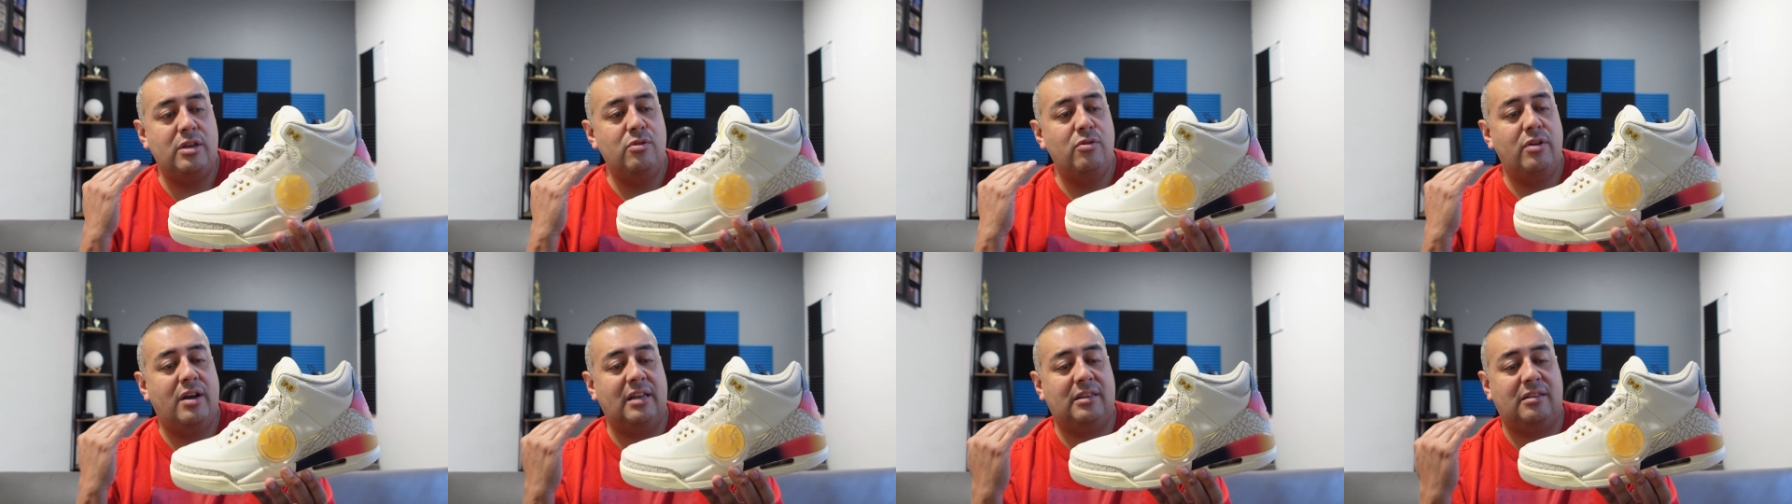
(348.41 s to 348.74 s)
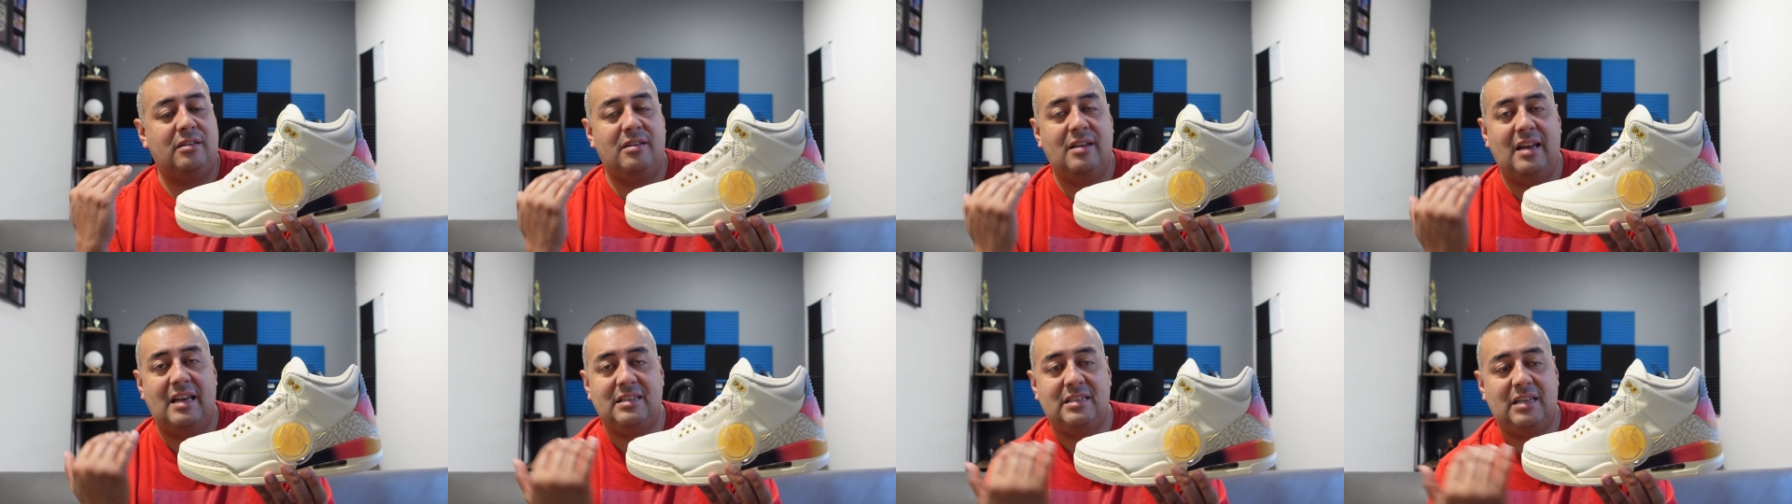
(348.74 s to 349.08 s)
You got the
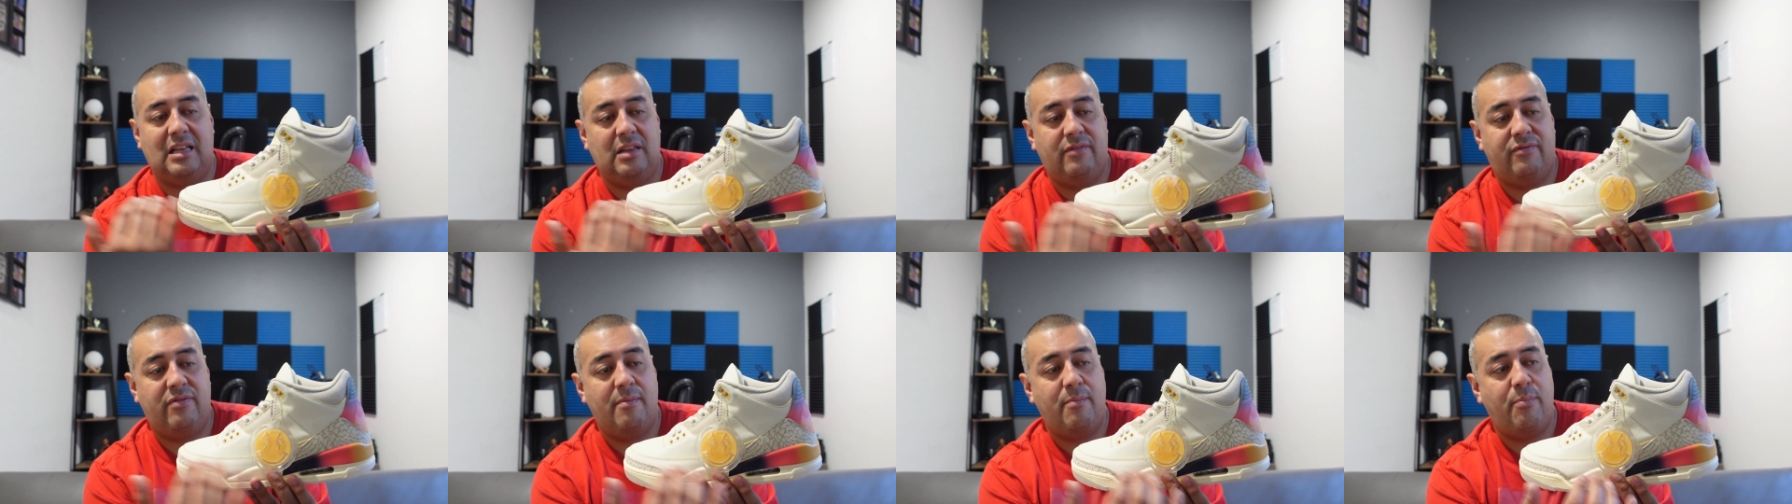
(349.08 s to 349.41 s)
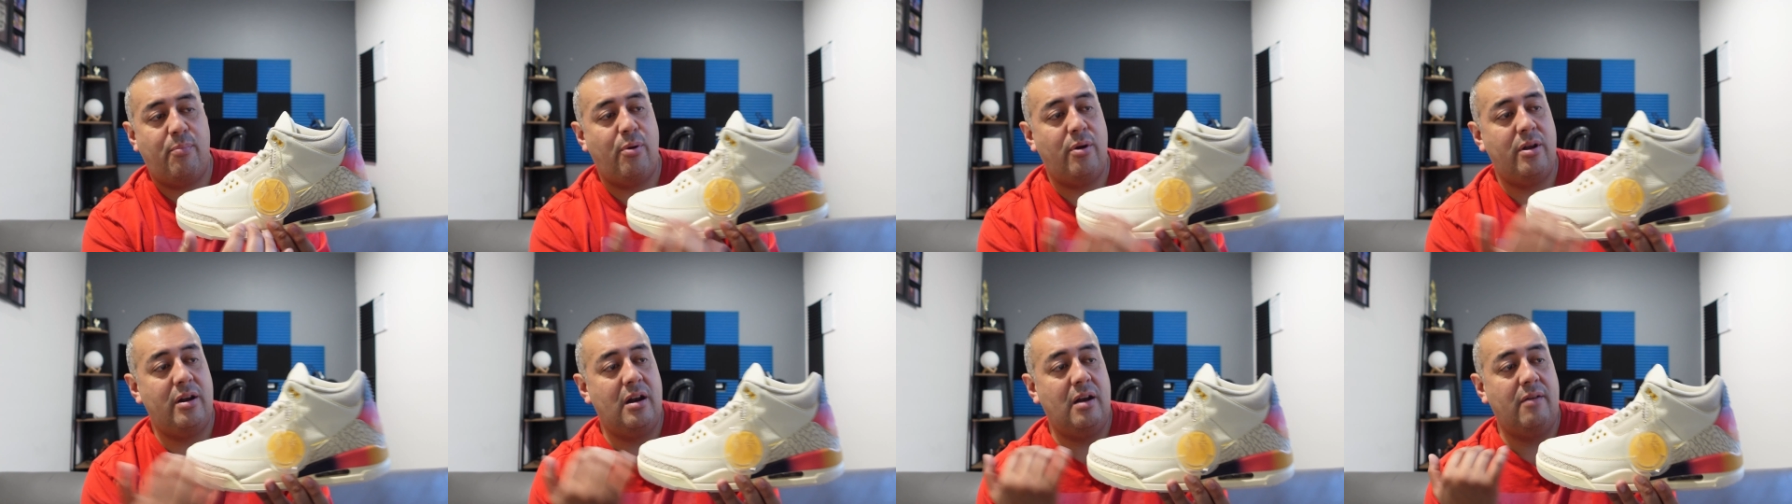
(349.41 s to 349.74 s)
nice elephant
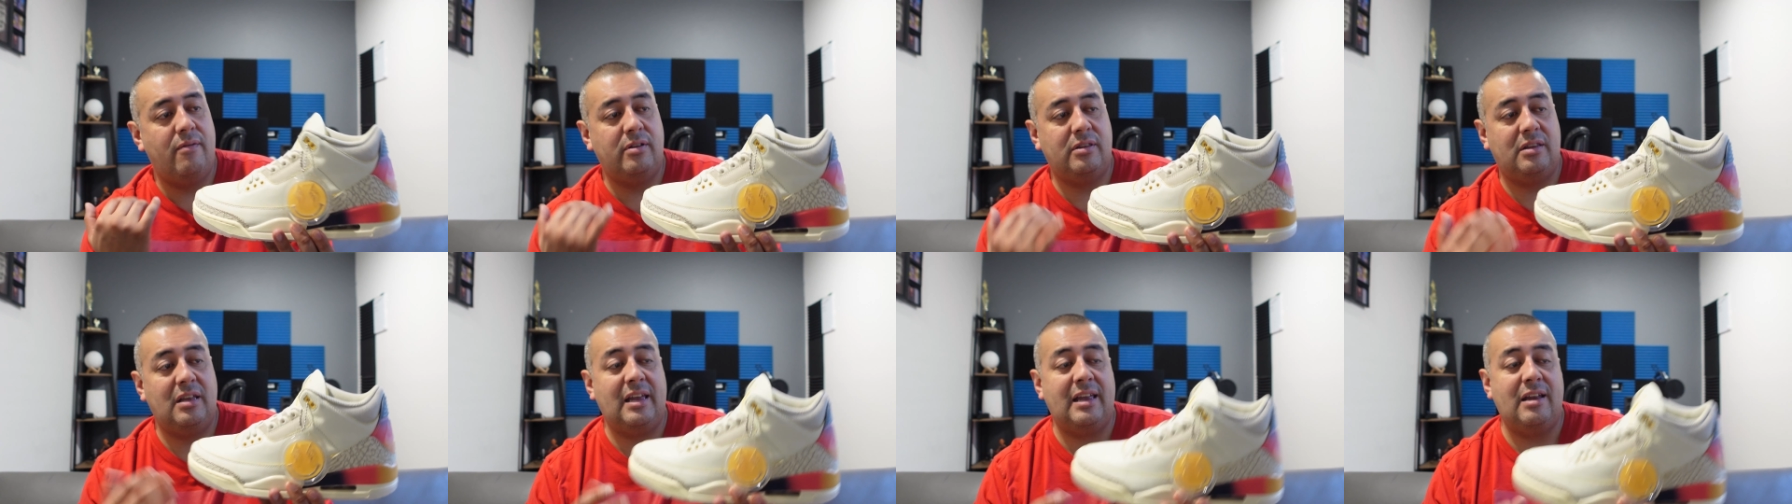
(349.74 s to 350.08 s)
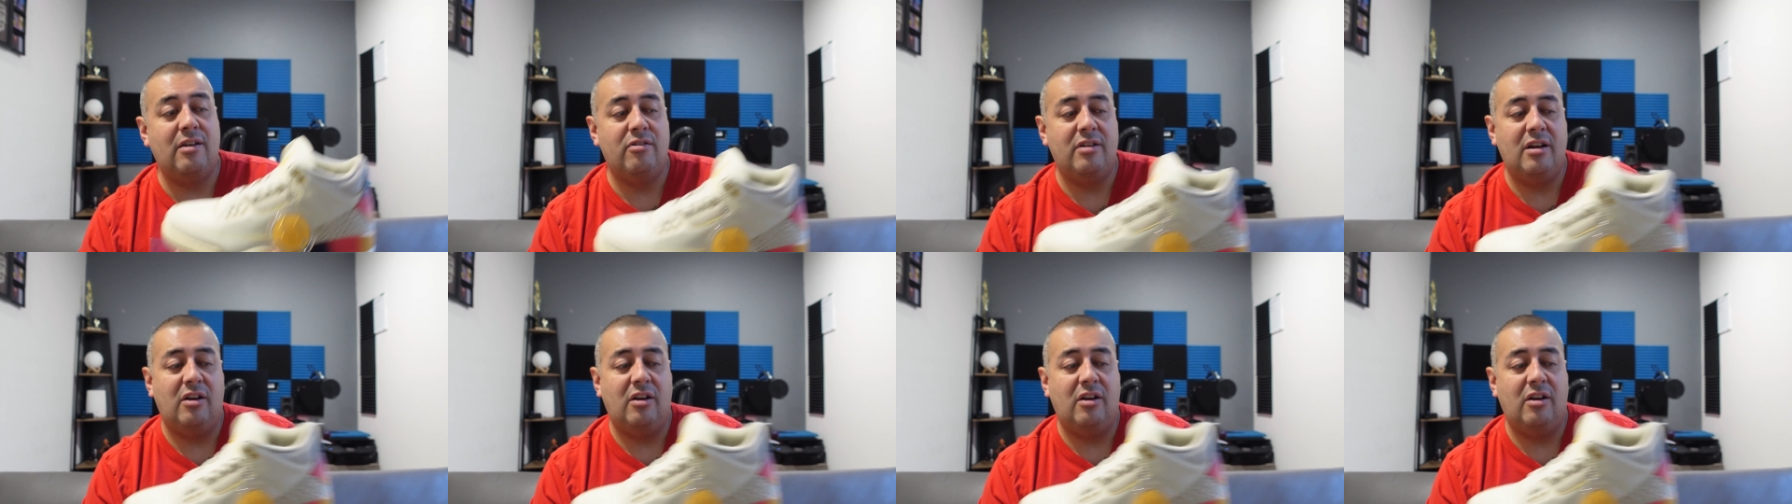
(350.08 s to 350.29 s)
print and everything here.